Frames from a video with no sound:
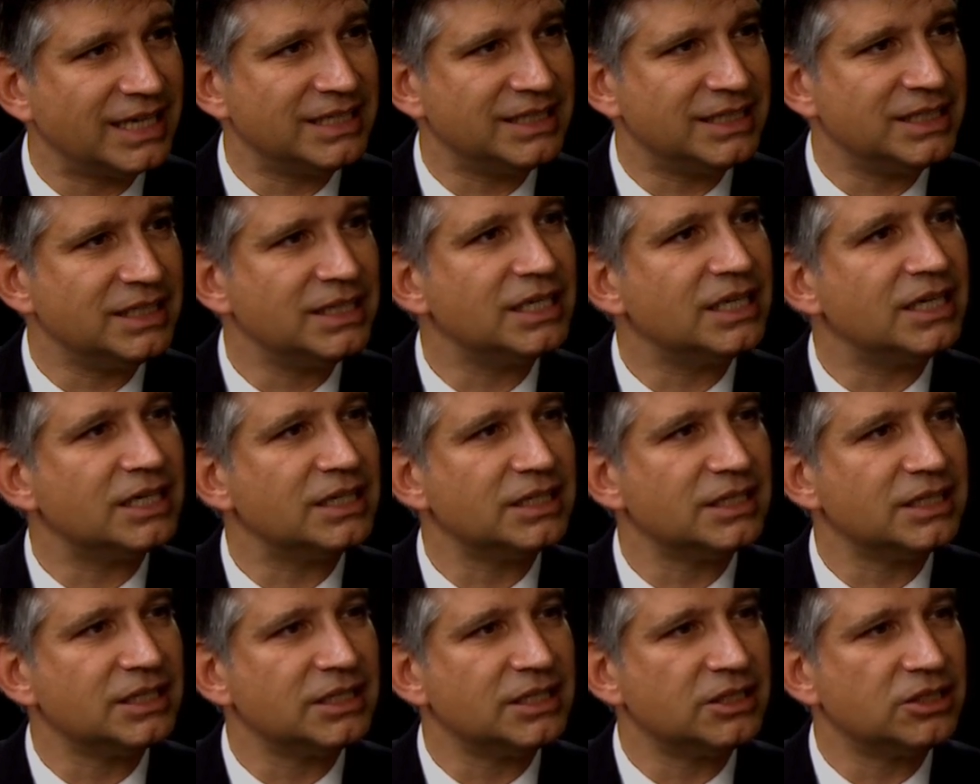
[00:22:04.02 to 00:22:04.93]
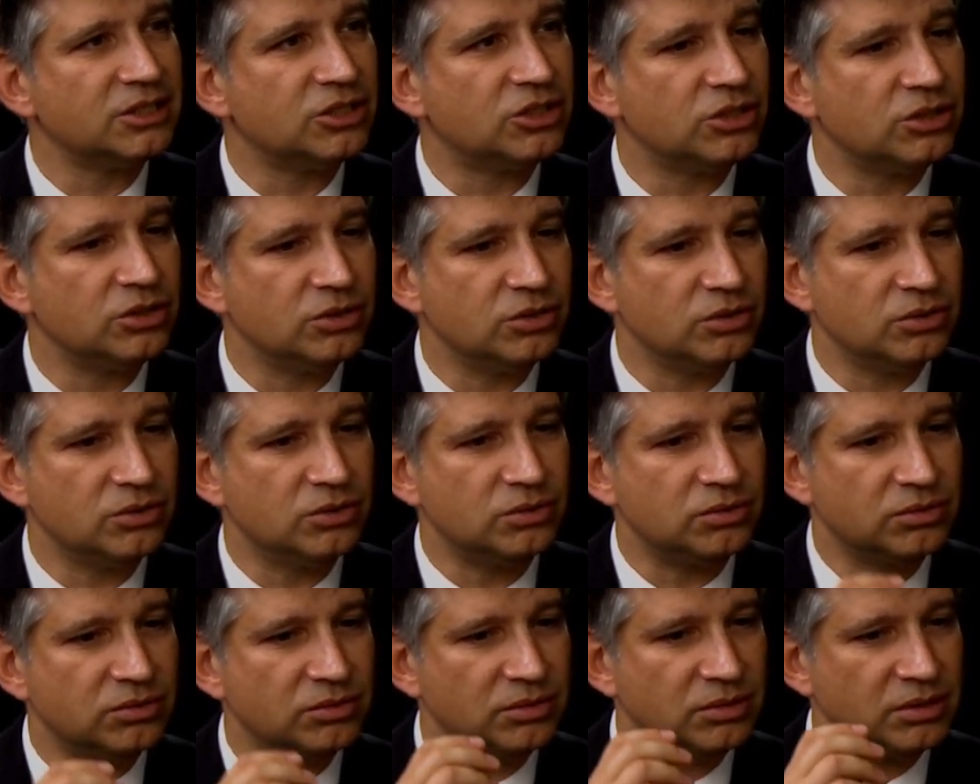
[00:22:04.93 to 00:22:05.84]
idea to
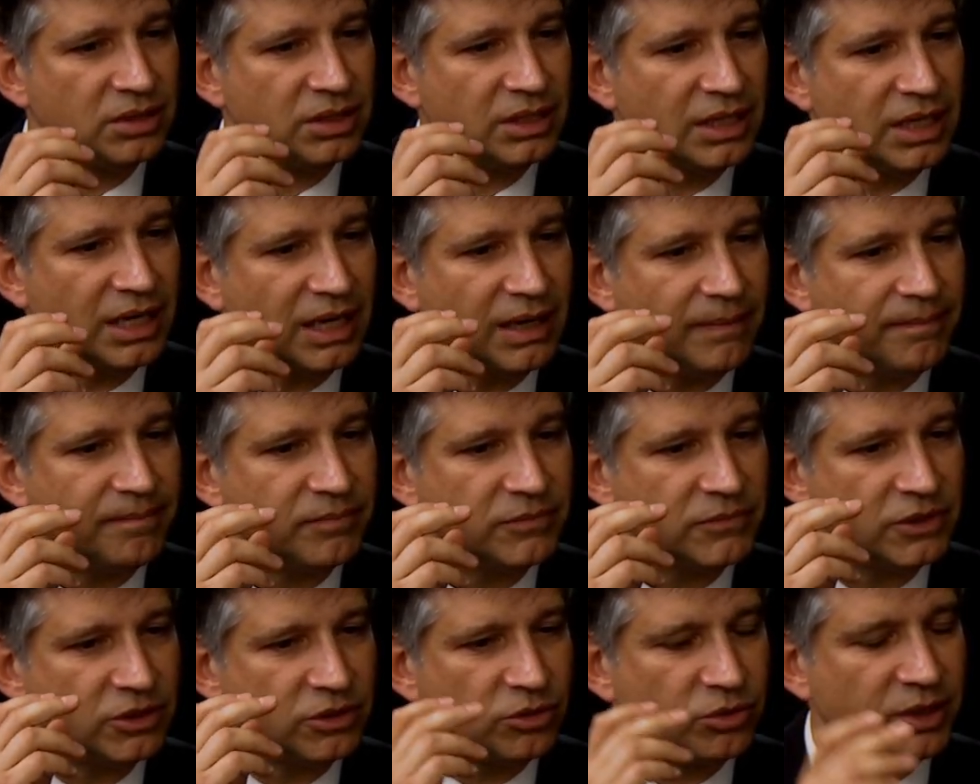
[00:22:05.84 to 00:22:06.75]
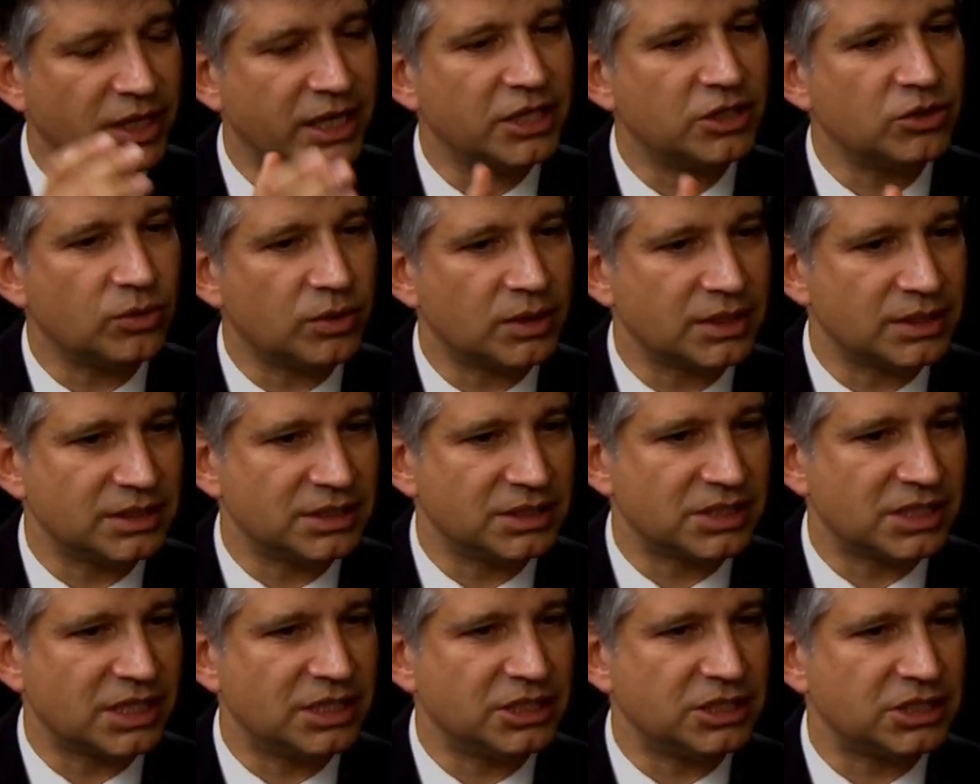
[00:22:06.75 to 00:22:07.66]
create an
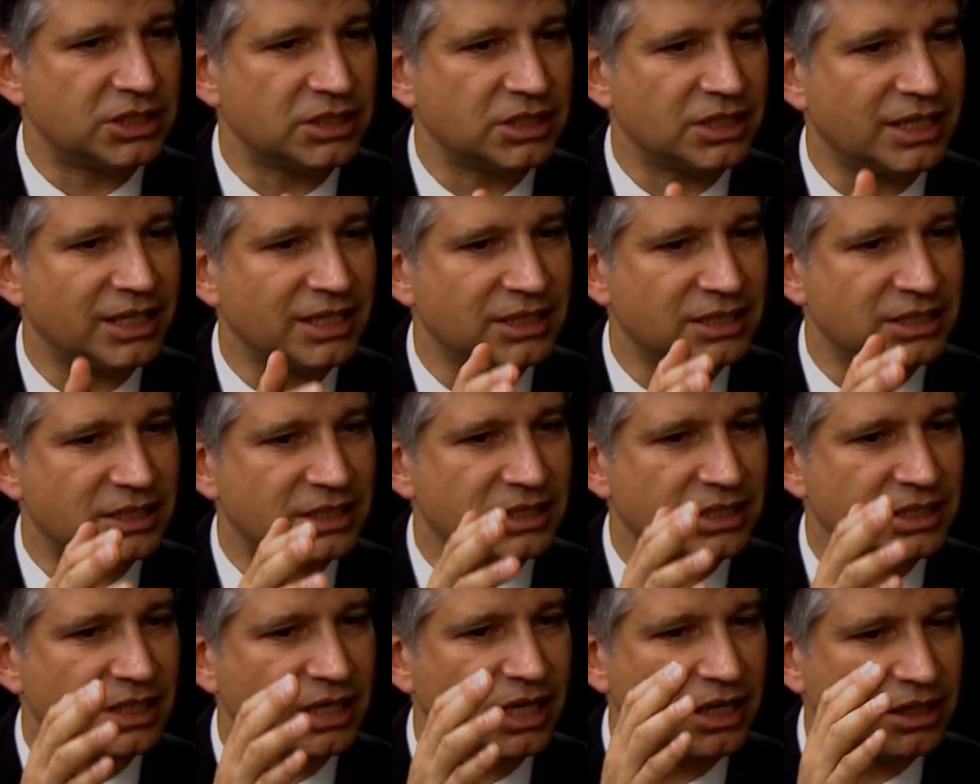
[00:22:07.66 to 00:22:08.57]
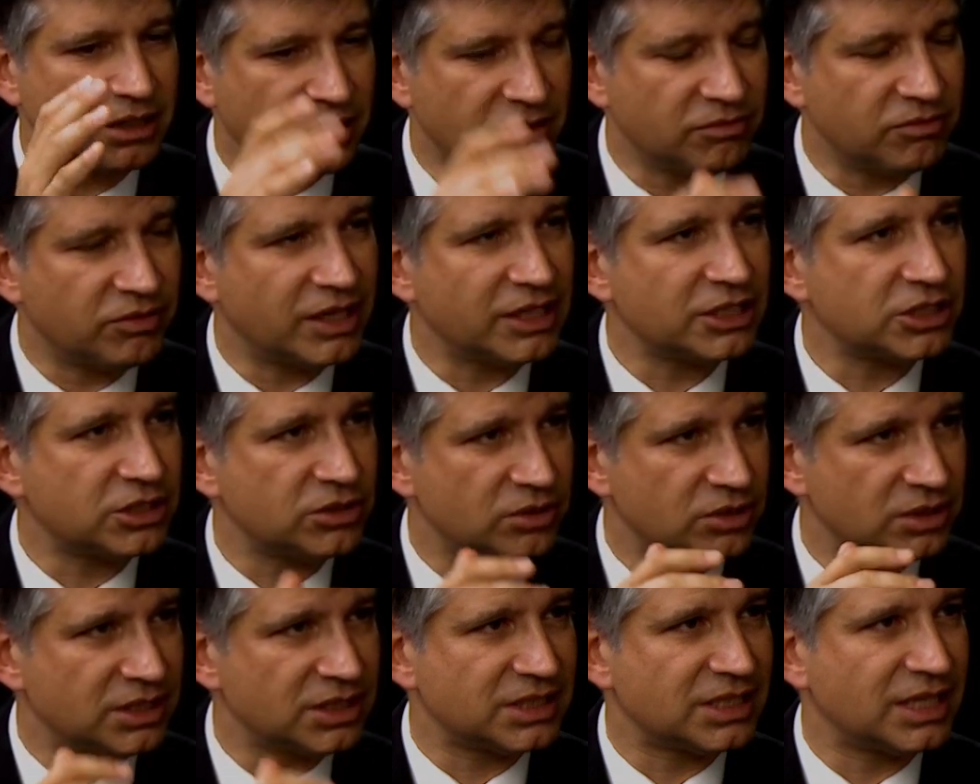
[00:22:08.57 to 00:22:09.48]
organization that is
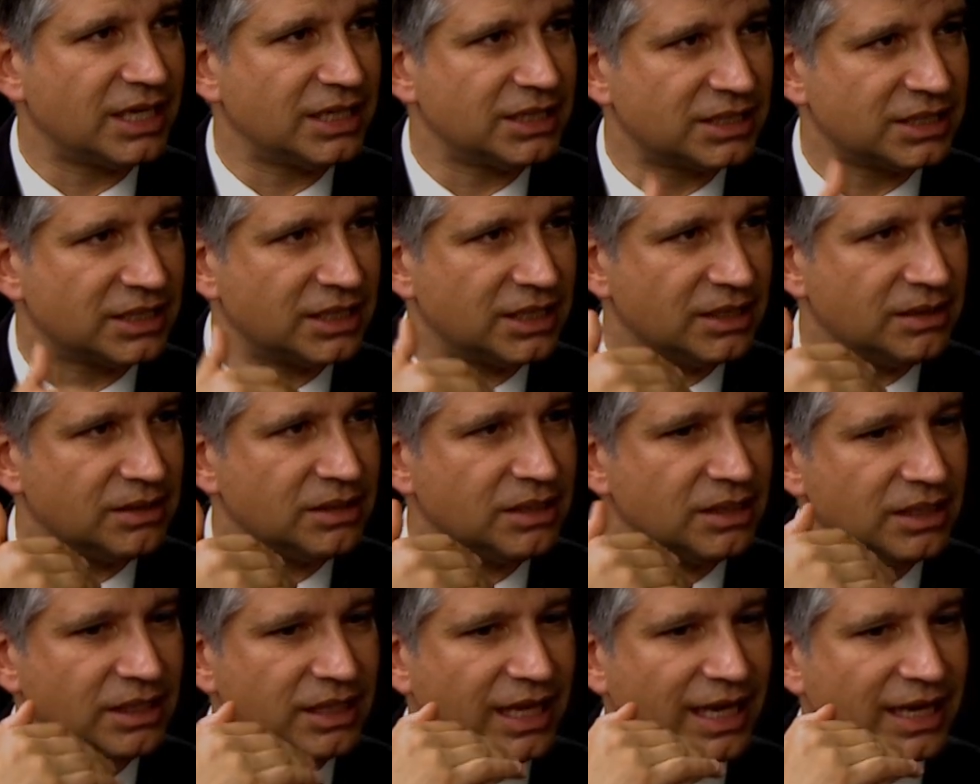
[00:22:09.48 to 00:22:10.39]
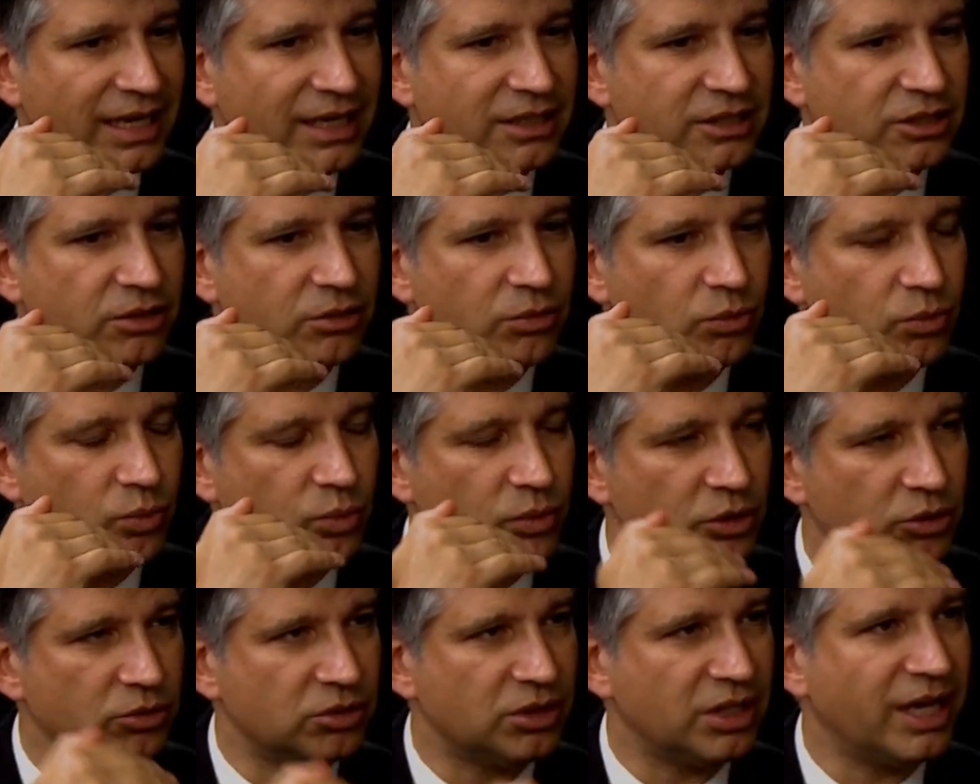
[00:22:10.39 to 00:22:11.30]
unconventional in the sense that it
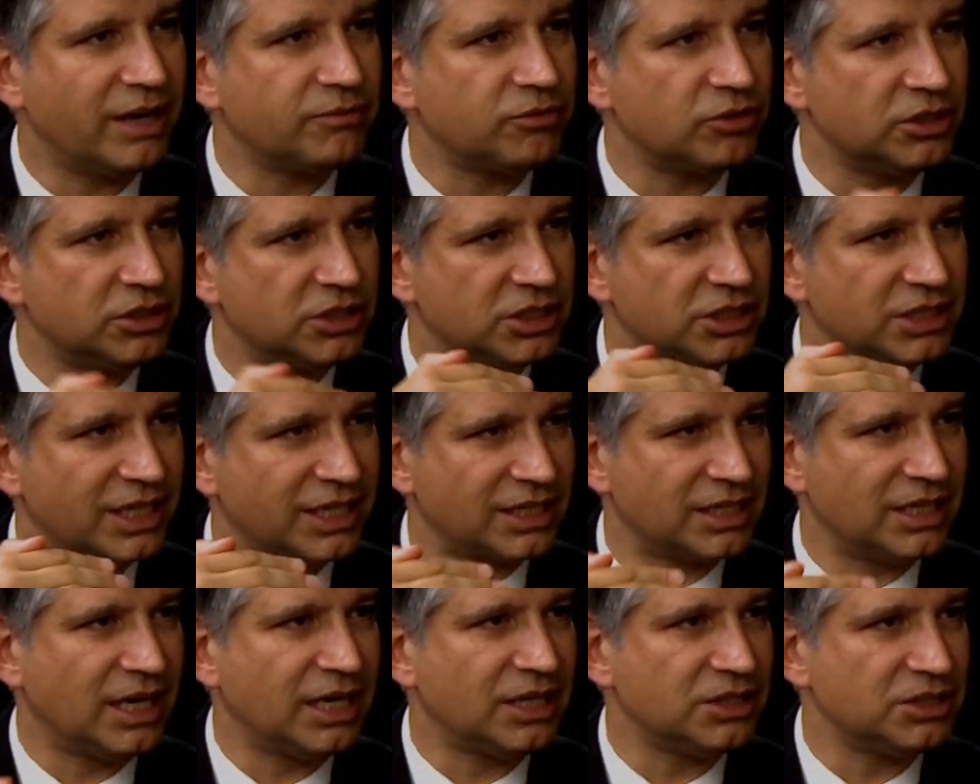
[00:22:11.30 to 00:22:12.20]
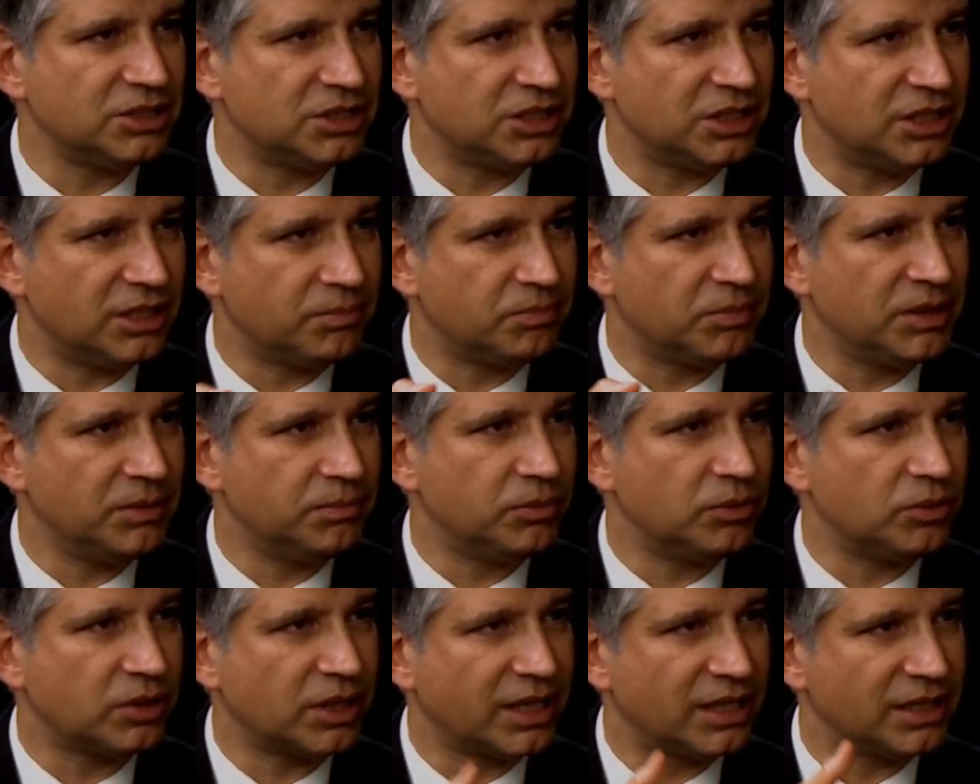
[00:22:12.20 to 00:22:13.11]
will leverage technology that
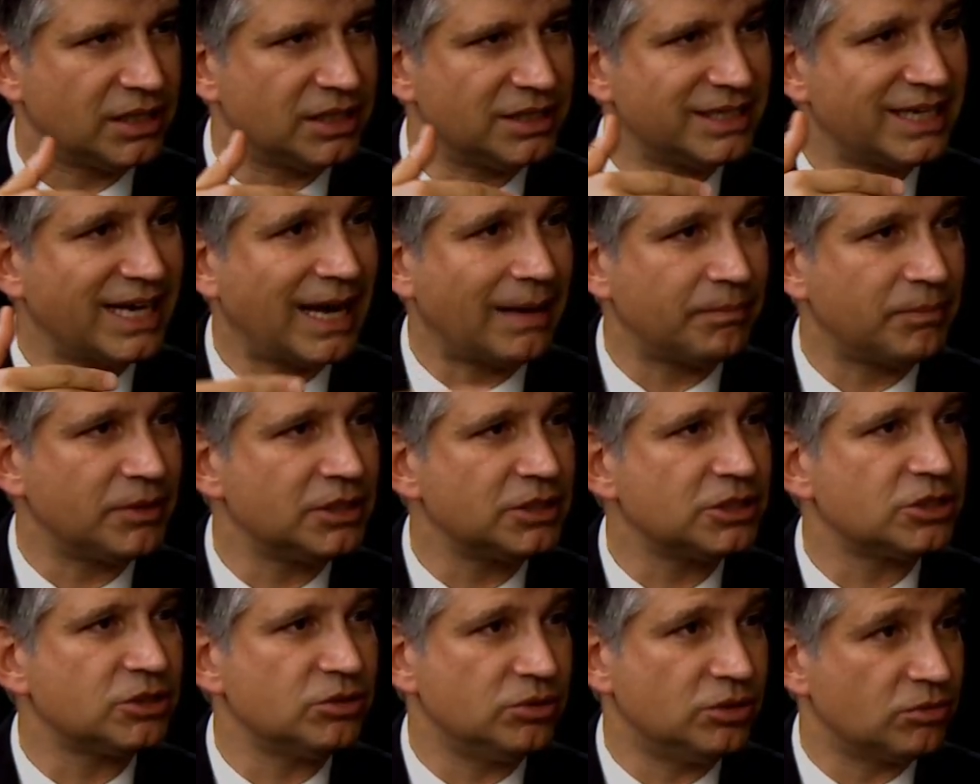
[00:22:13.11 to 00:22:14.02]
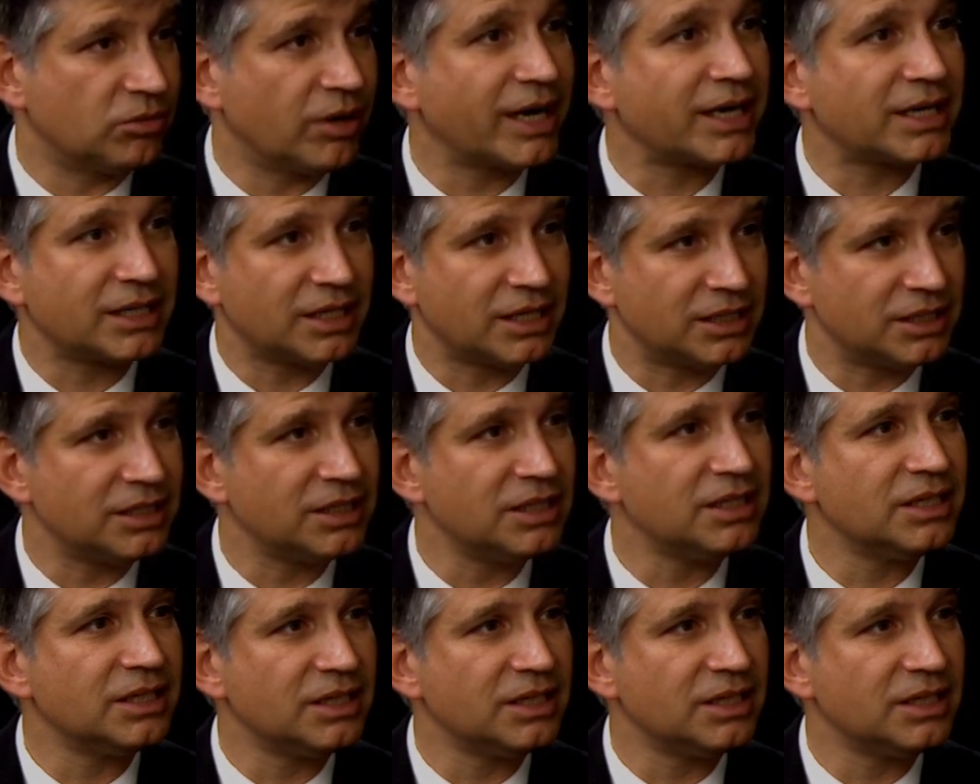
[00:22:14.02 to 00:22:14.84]
people can tap into directly,